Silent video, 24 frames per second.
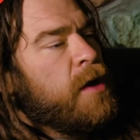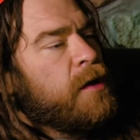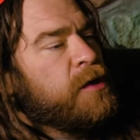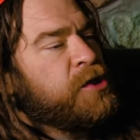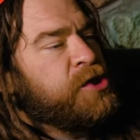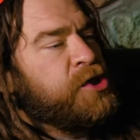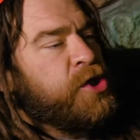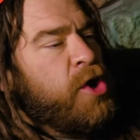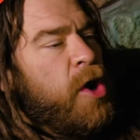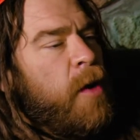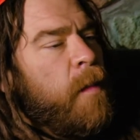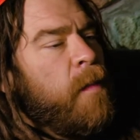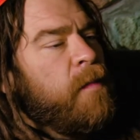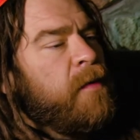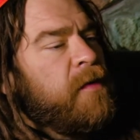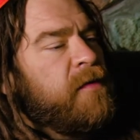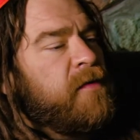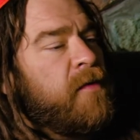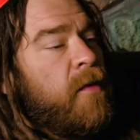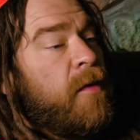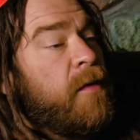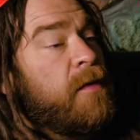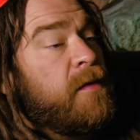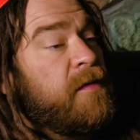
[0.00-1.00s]
She opened the
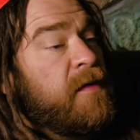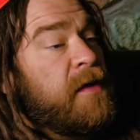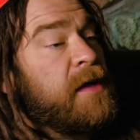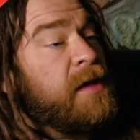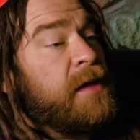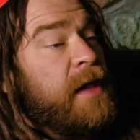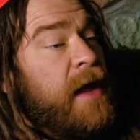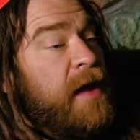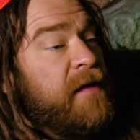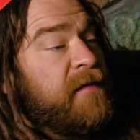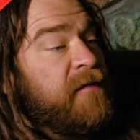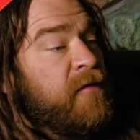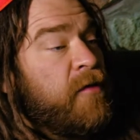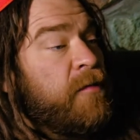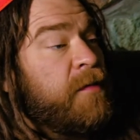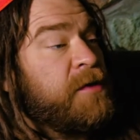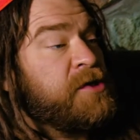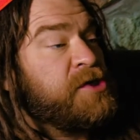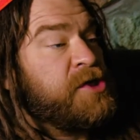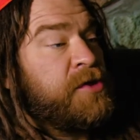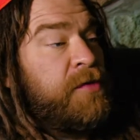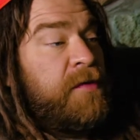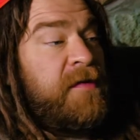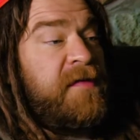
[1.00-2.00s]
door to the classroom
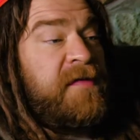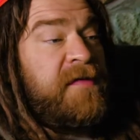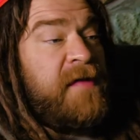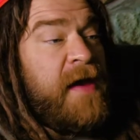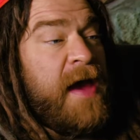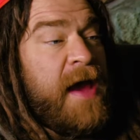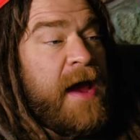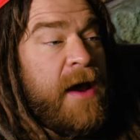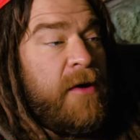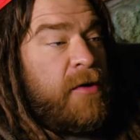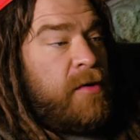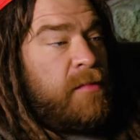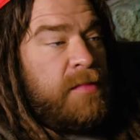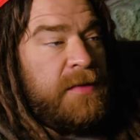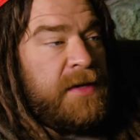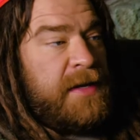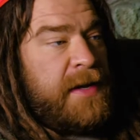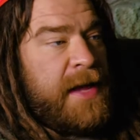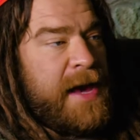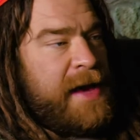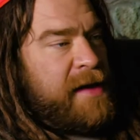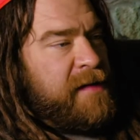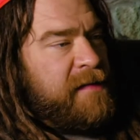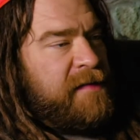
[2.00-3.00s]
and she was terribly
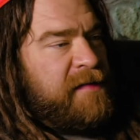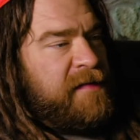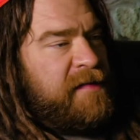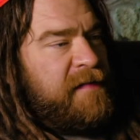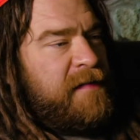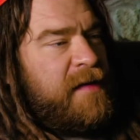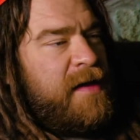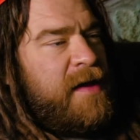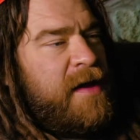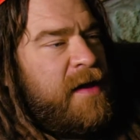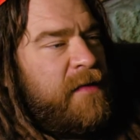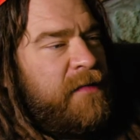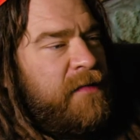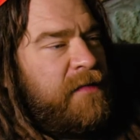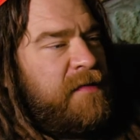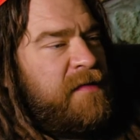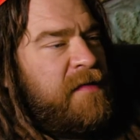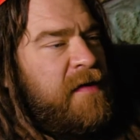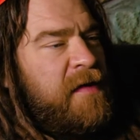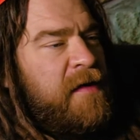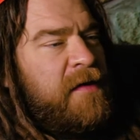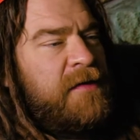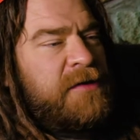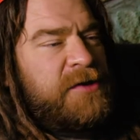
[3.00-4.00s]
nice. The
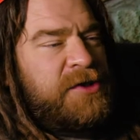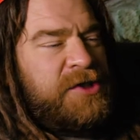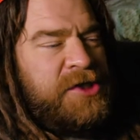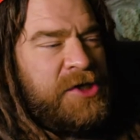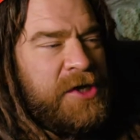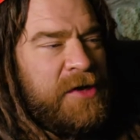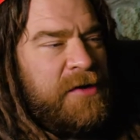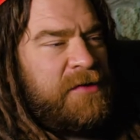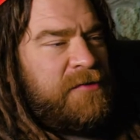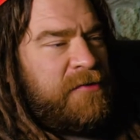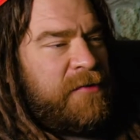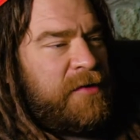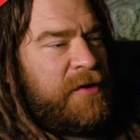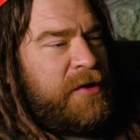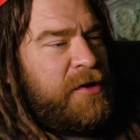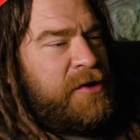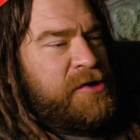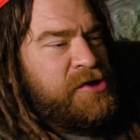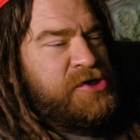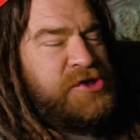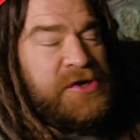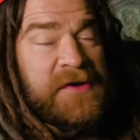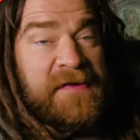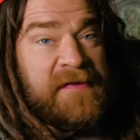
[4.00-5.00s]
children
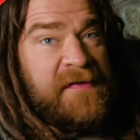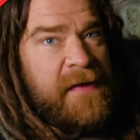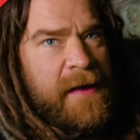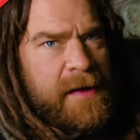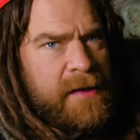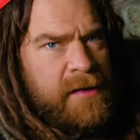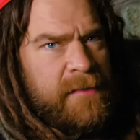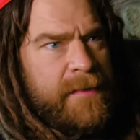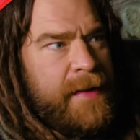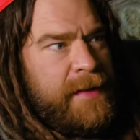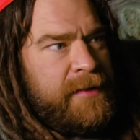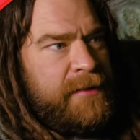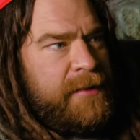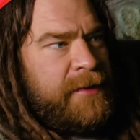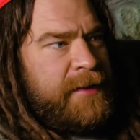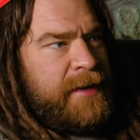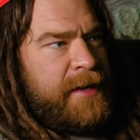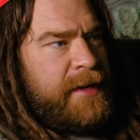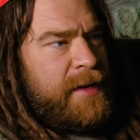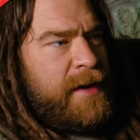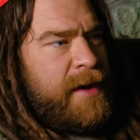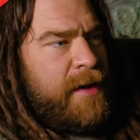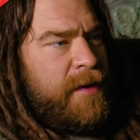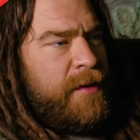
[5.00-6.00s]
could just tell by
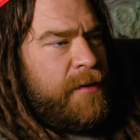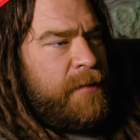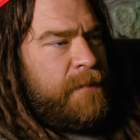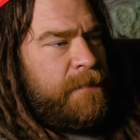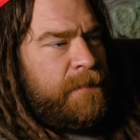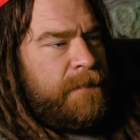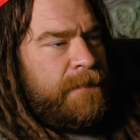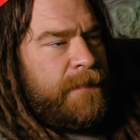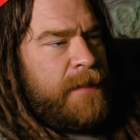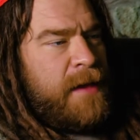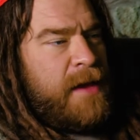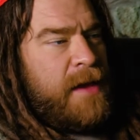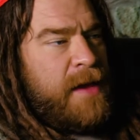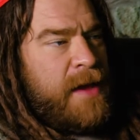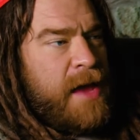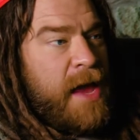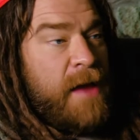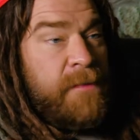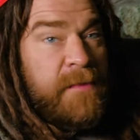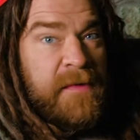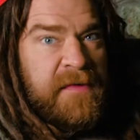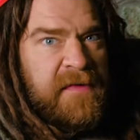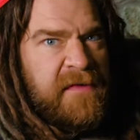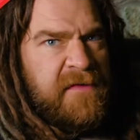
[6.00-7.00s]
looking at her.
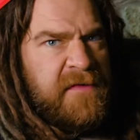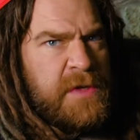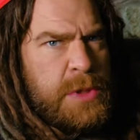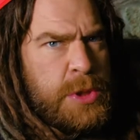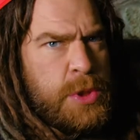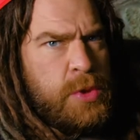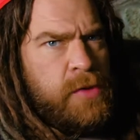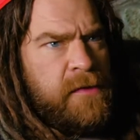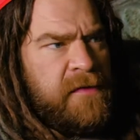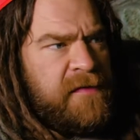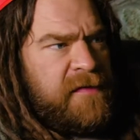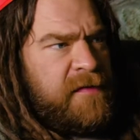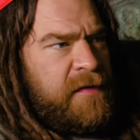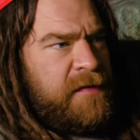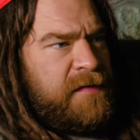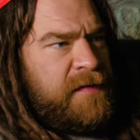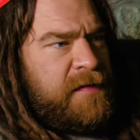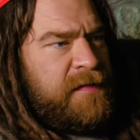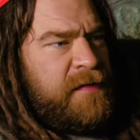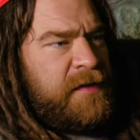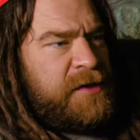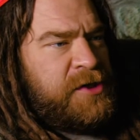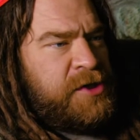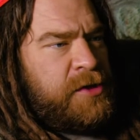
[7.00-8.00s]
And Mrs. Jules looked
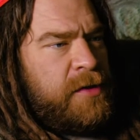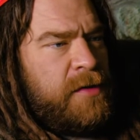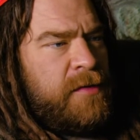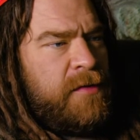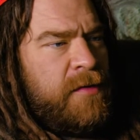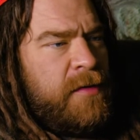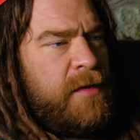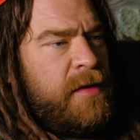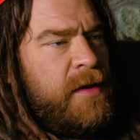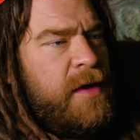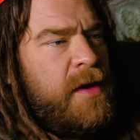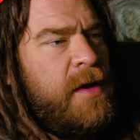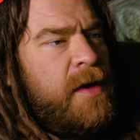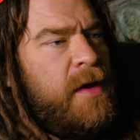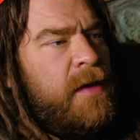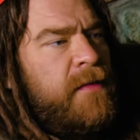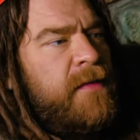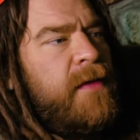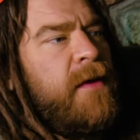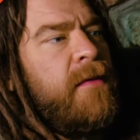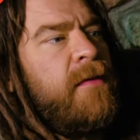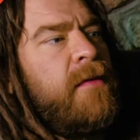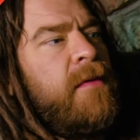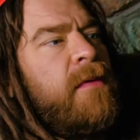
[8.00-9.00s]
at the children.
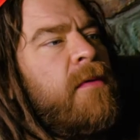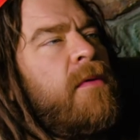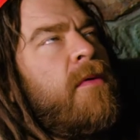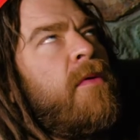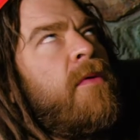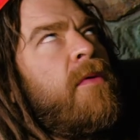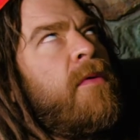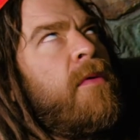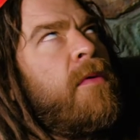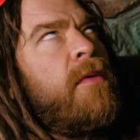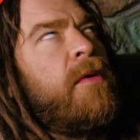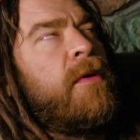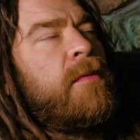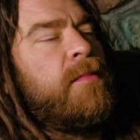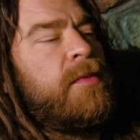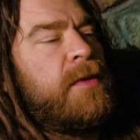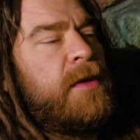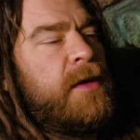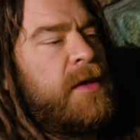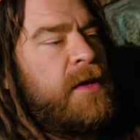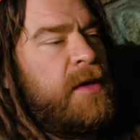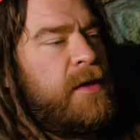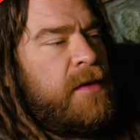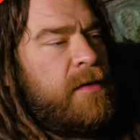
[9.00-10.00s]
They were
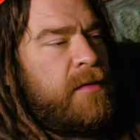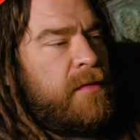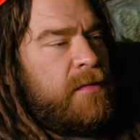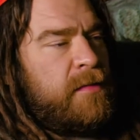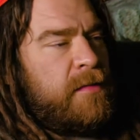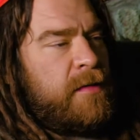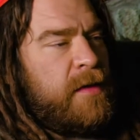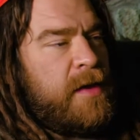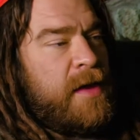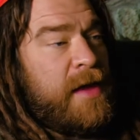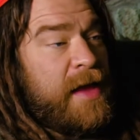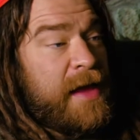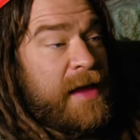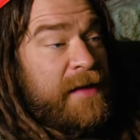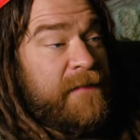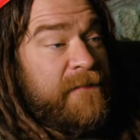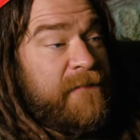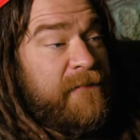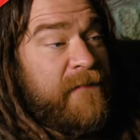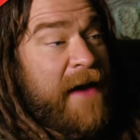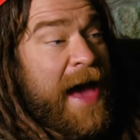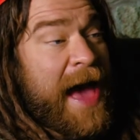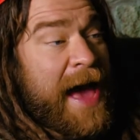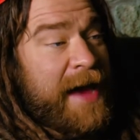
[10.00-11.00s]
horribly cute. In
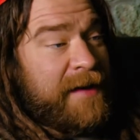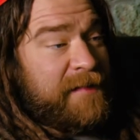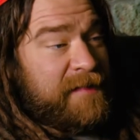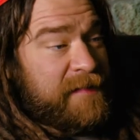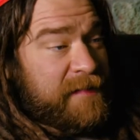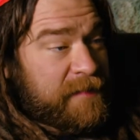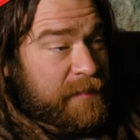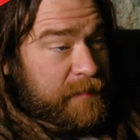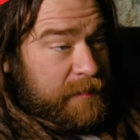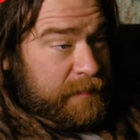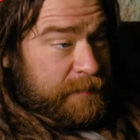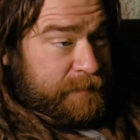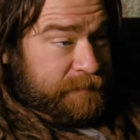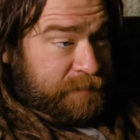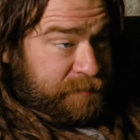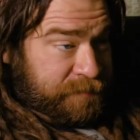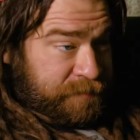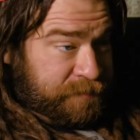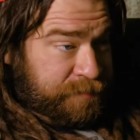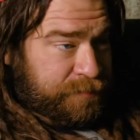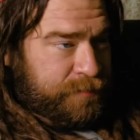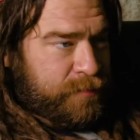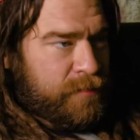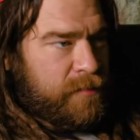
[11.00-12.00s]
fact,
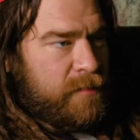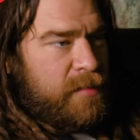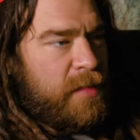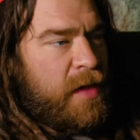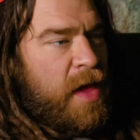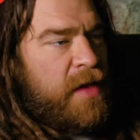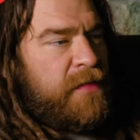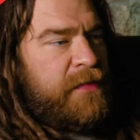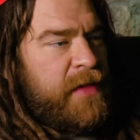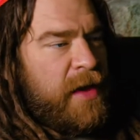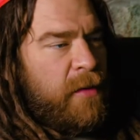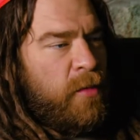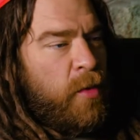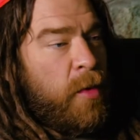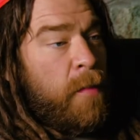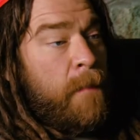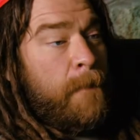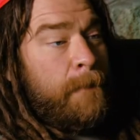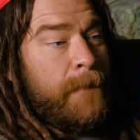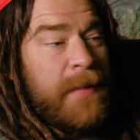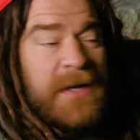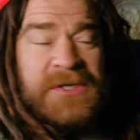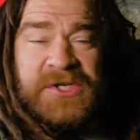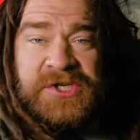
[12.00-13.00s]
they were
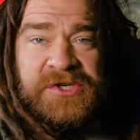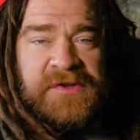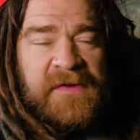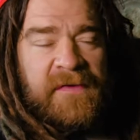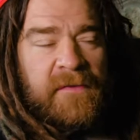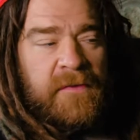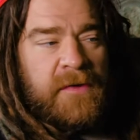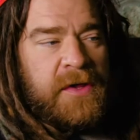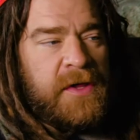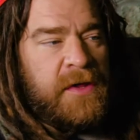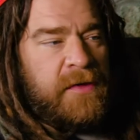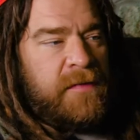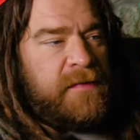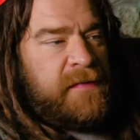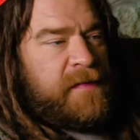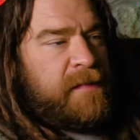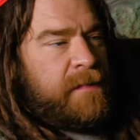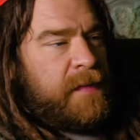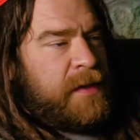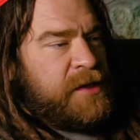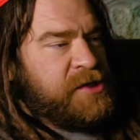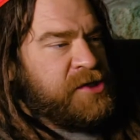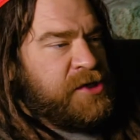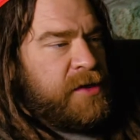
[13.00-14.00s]
much too cute to
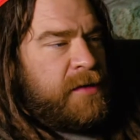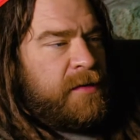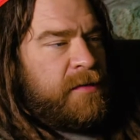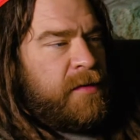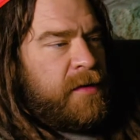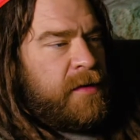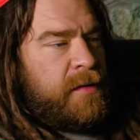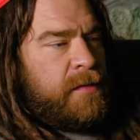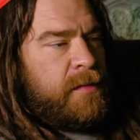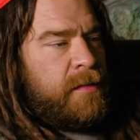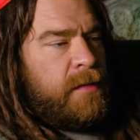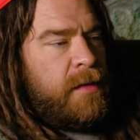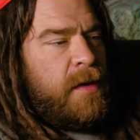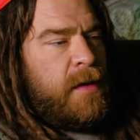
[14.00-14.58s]
be children.